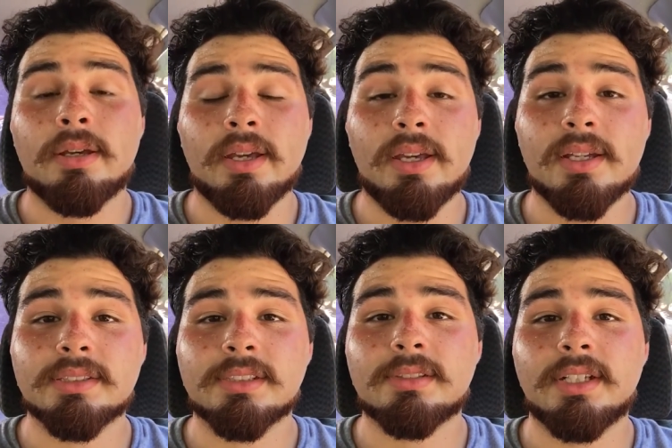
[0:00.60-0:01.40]
hey
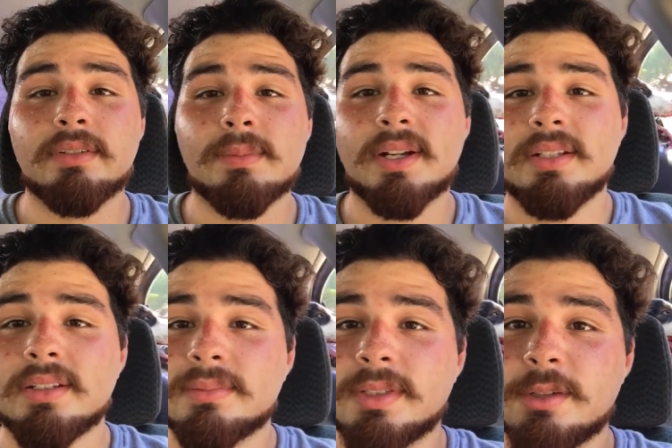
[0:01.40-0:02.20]
how's it going everybody
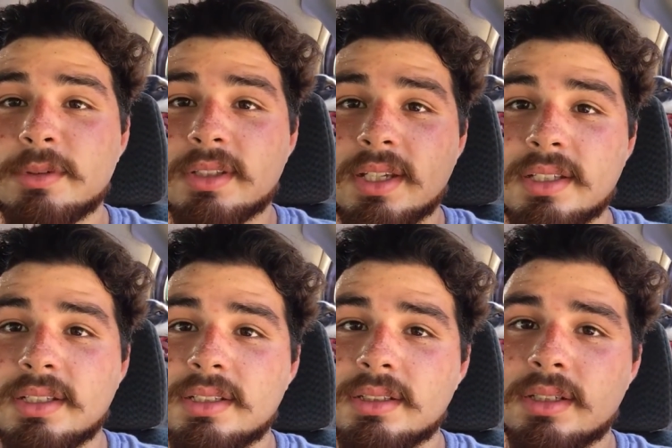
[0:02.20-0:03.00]
i'm here with
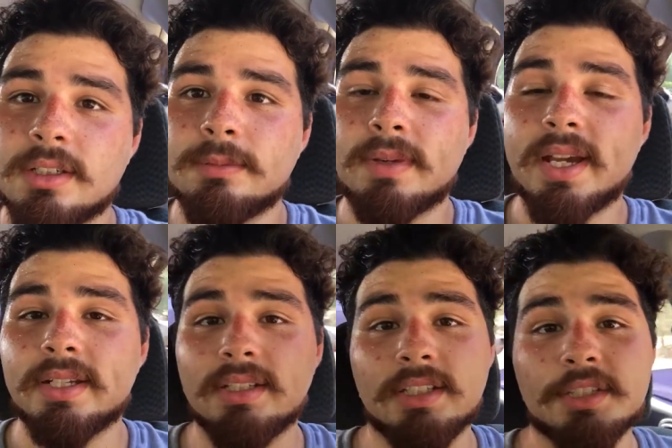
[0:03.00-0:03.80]
layla um
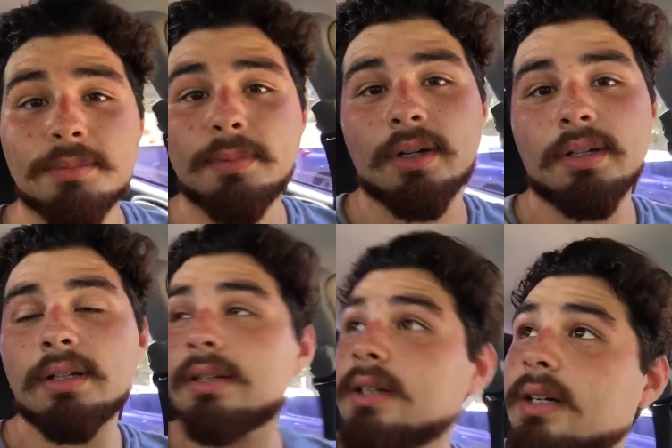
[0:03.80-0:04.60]
at elysian park
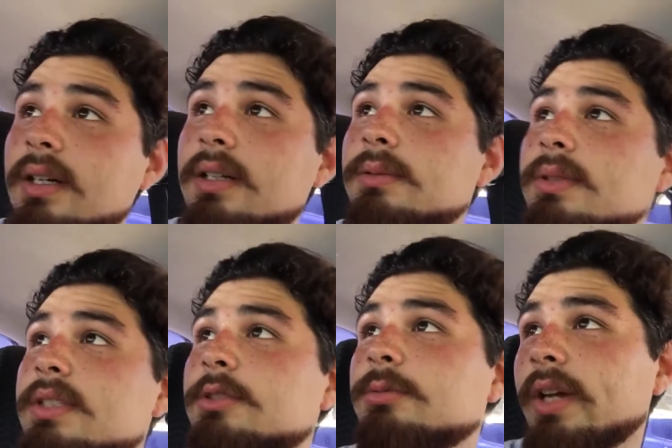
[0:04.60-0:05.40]
uh we
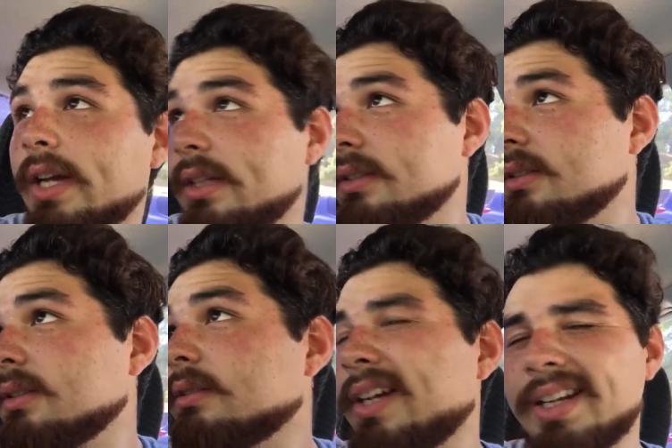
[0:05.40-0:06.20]
just ran
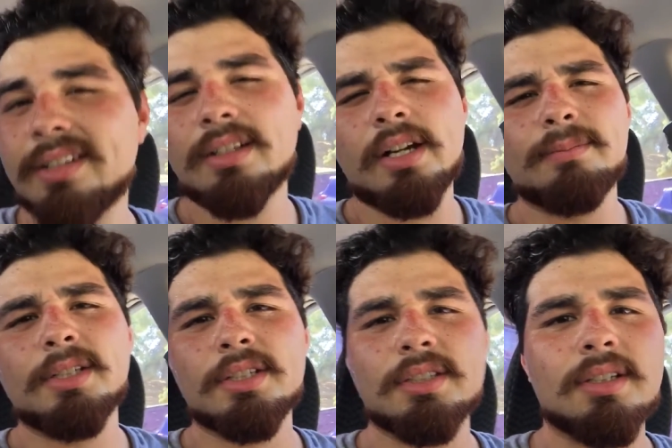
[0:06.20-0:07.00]
right now i'm
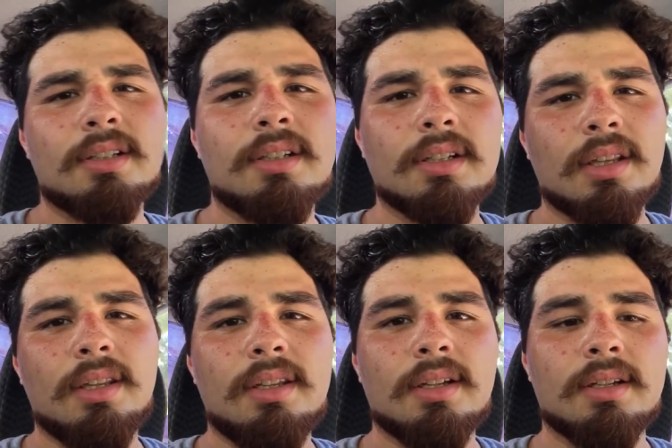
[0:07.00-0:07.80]
not sure how long
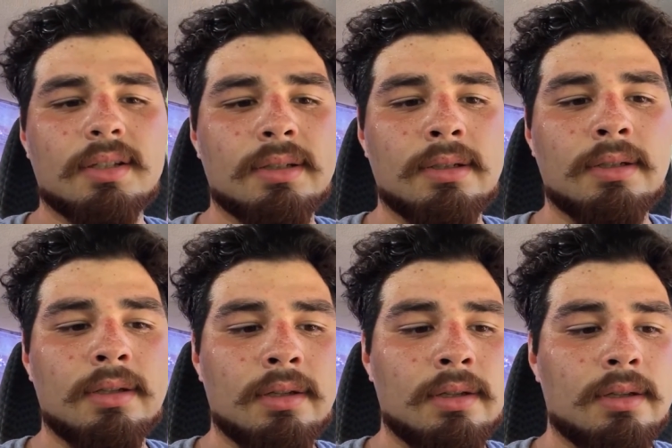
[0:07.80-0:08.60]
the uh
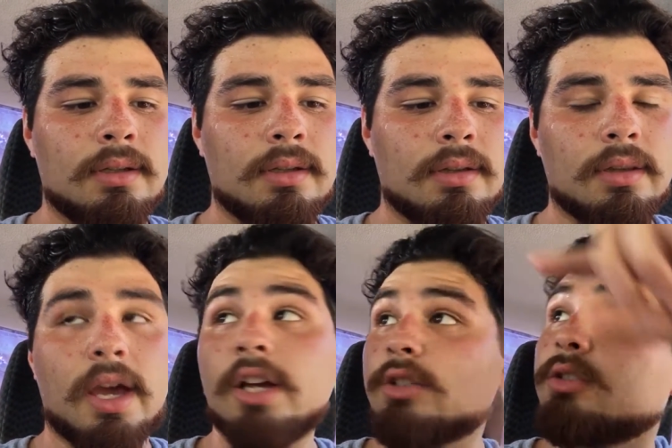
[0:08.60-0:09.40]
the
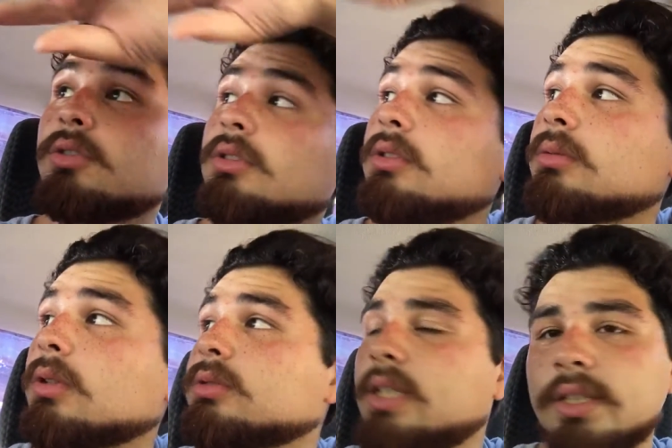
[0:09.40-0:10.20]
actual
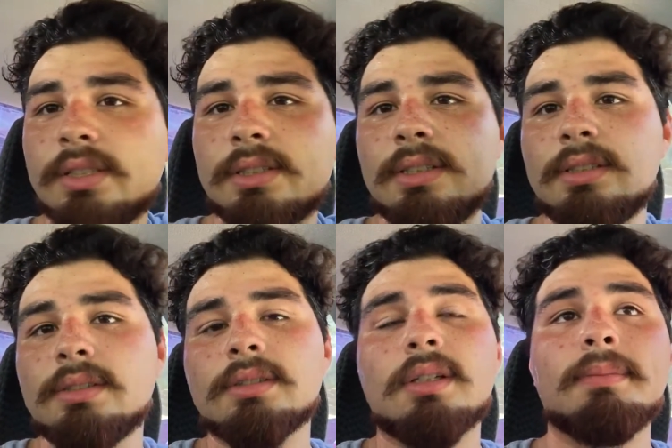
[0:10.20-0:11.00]
rotation
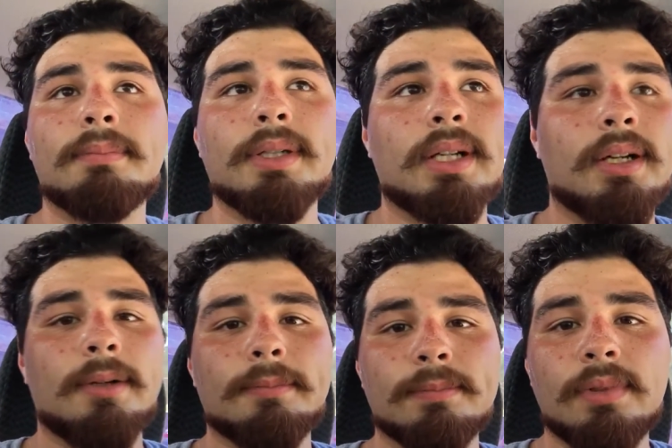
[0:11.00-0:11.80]
is but
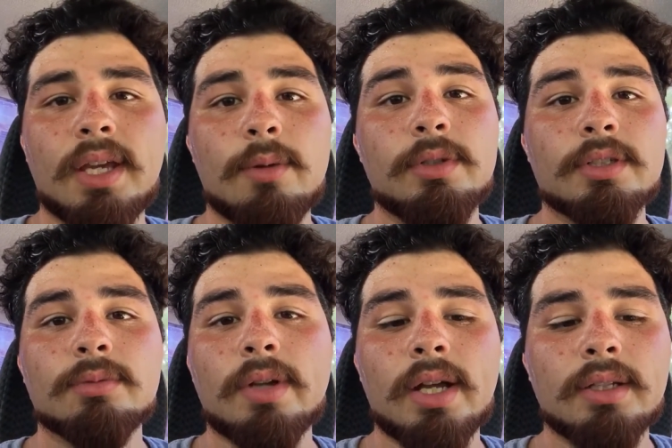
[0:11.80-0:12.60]
um yeah we just
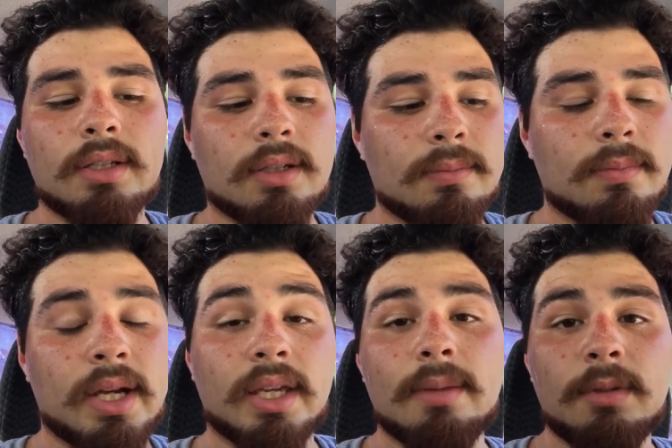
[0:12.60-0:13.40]
ran and um
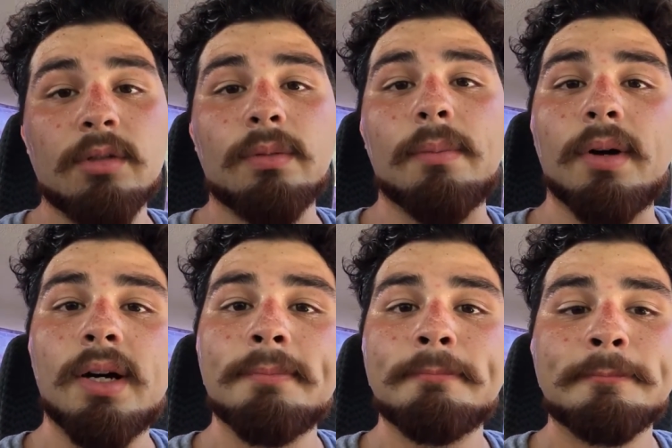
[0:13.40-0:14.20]
i came here with my
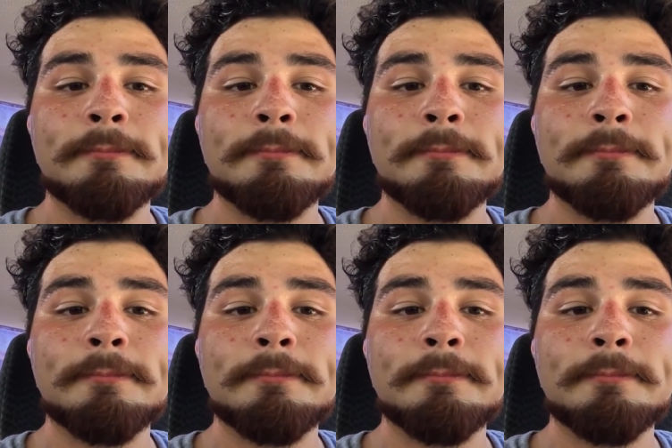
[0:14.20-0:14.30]
mom